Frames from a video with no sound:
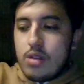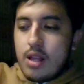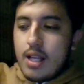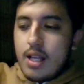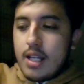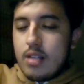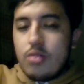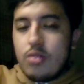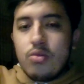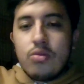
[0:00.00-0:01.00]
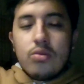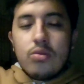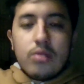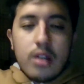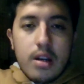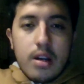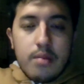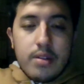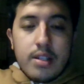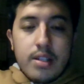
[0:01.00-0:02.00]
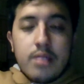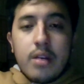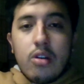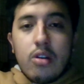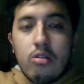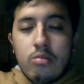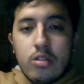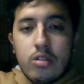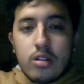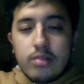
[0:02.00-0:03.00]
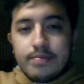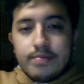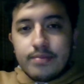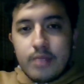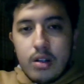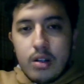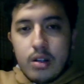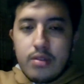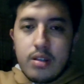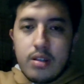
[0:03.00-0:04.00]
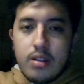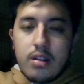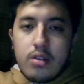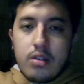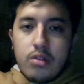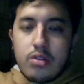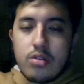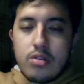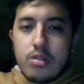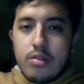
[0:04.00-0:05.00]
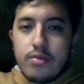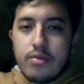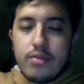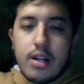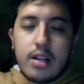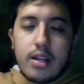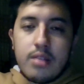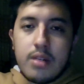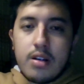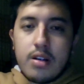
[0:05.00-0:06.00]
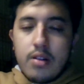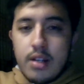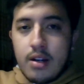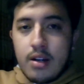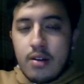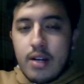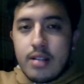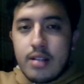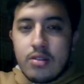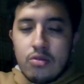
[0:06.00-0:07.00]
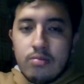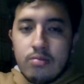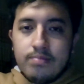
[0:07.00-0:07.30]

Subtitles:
like to present my homework of the course of academic reading and writing 2.